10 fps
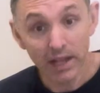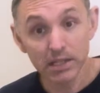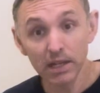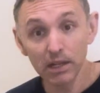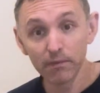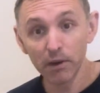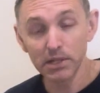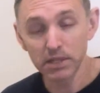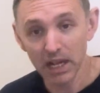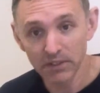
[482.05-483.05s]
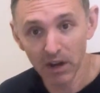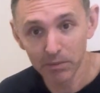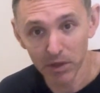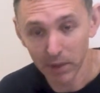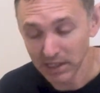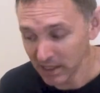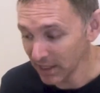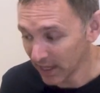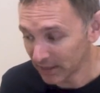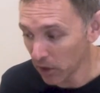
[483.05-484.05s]
that's it. I'm very satisfied with my dinner,
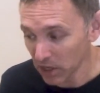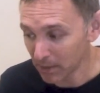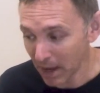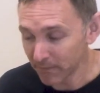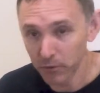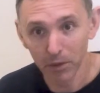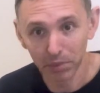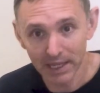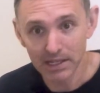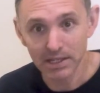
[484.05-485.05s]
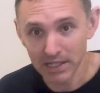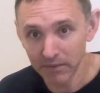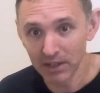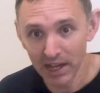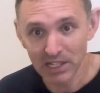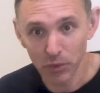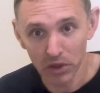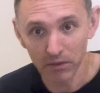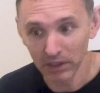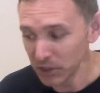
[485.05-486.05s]
and I know that I'm up for a pleasant 7 days
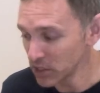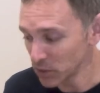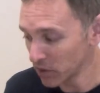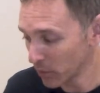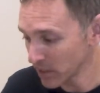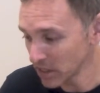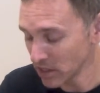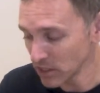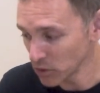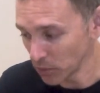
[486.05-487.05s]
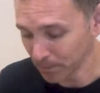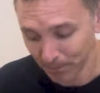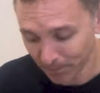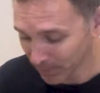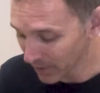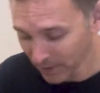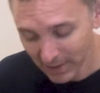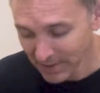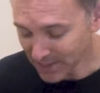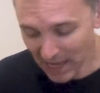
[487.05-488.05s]
worth of lunches with the rest of this soup.
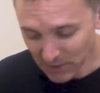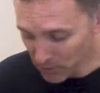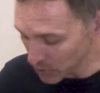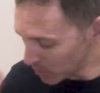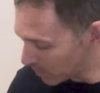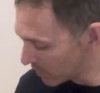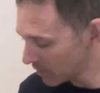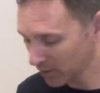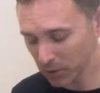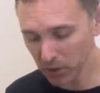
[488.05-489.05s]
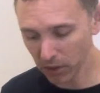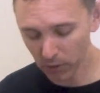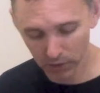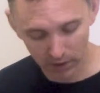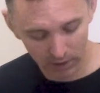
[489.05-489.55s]
Townsville Soup. Who would have thought?